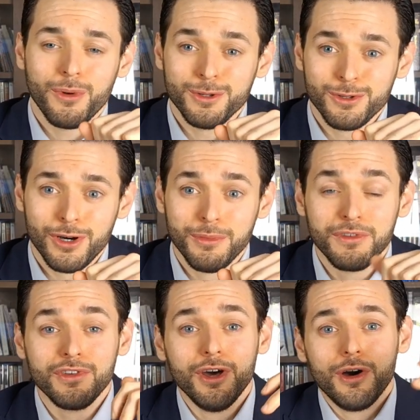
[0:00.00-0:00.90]

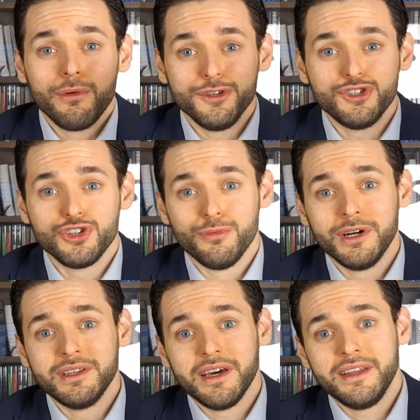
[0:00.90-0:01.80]
granulomas with
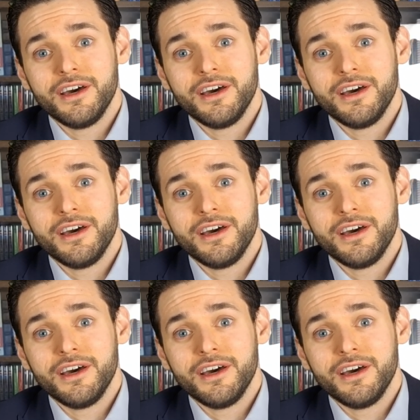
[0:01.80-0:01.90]
Schaumann and